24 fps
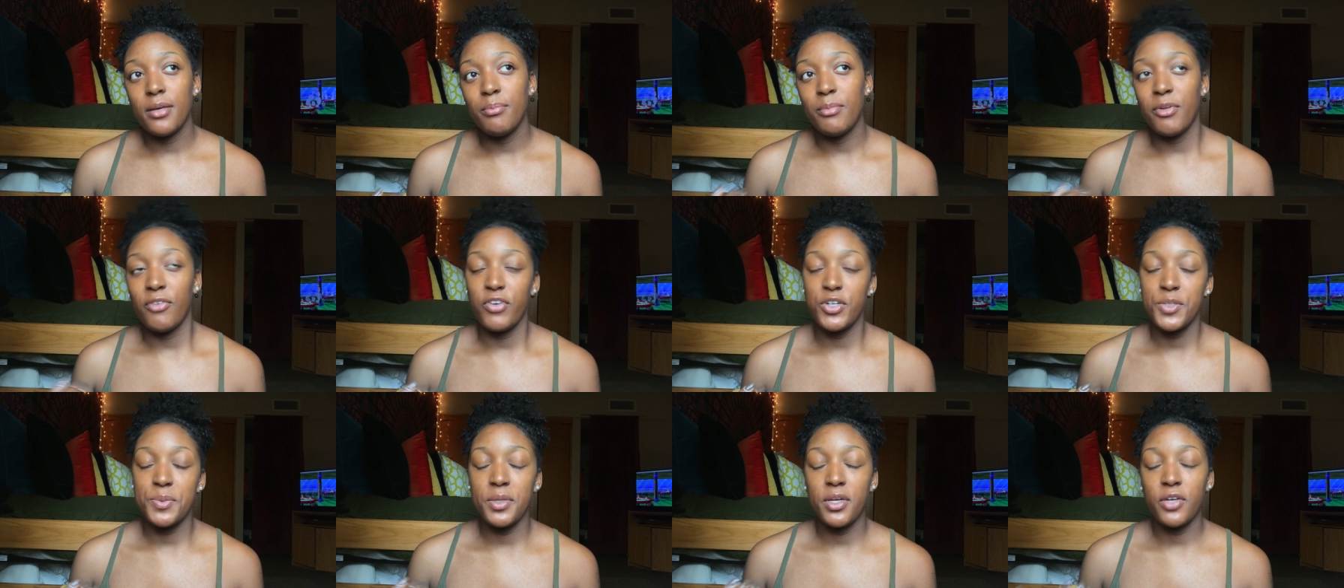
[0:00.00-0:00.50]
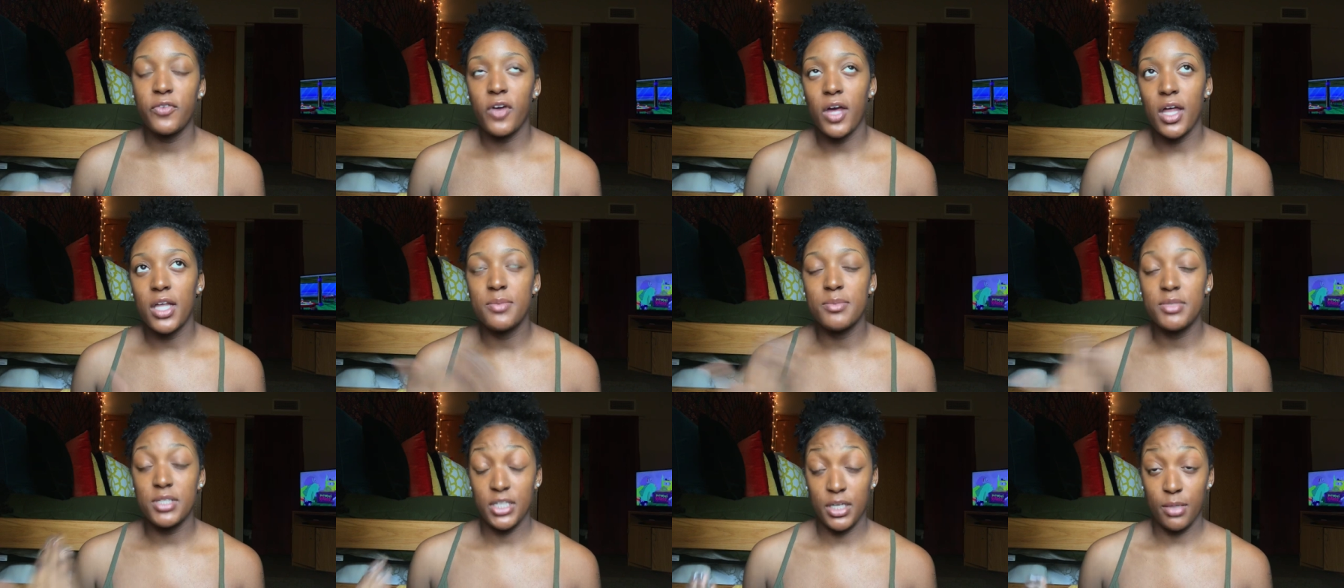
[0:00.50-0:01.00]
freshman year of college,
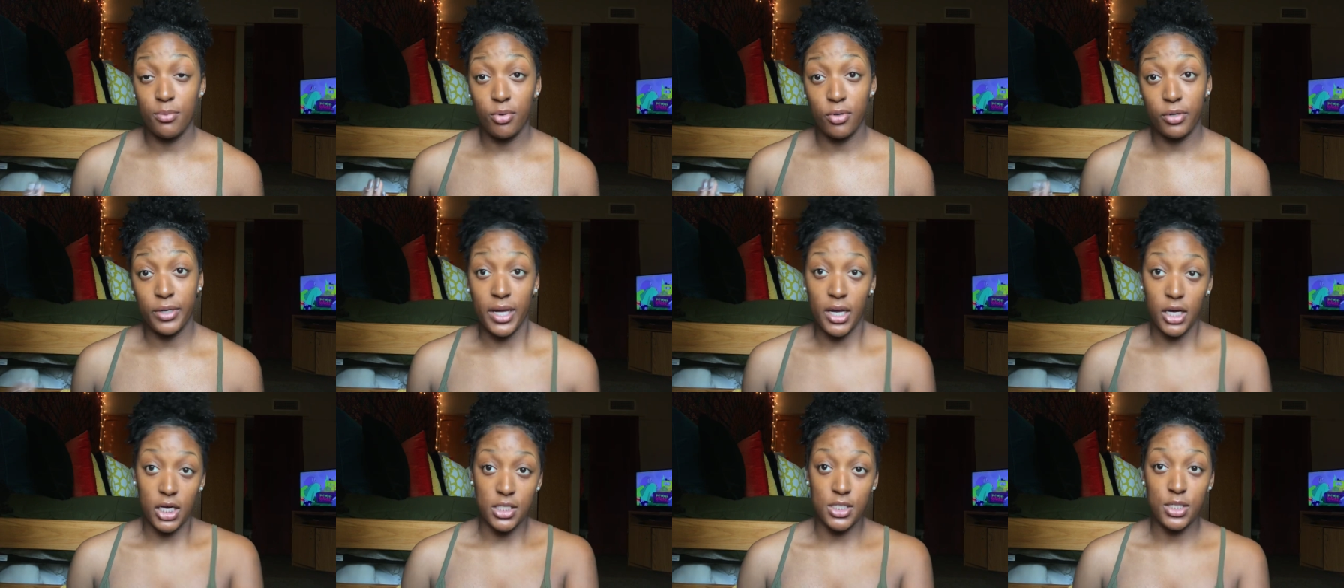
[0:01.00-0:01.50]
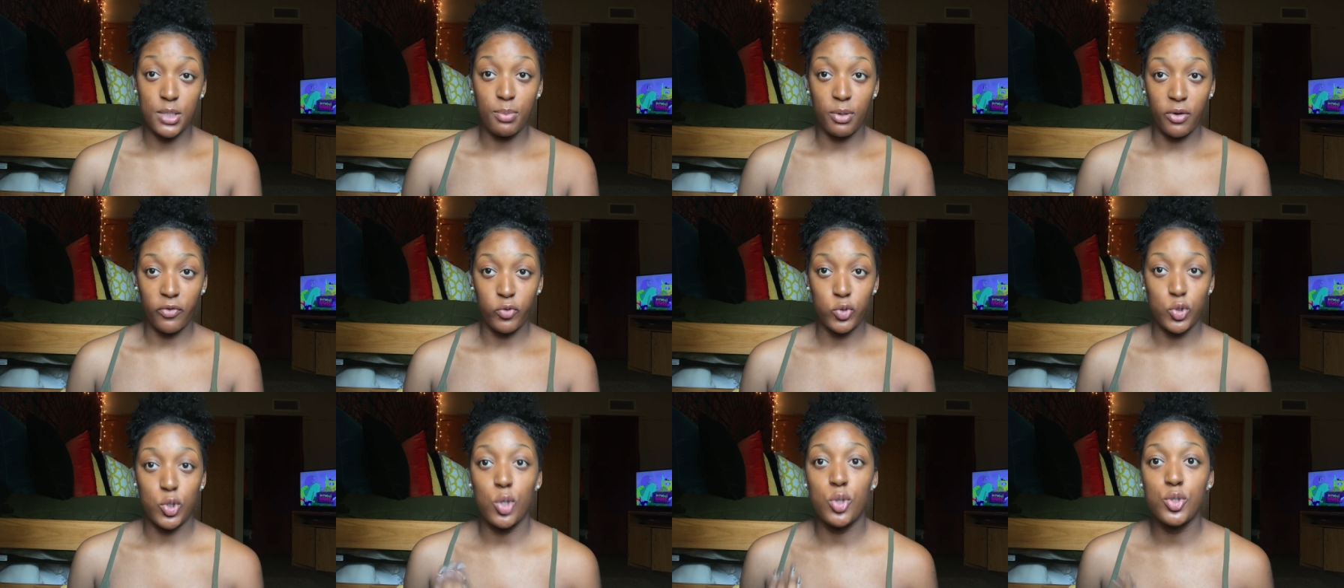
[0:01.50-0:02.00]
my skin broke out because of the birth control.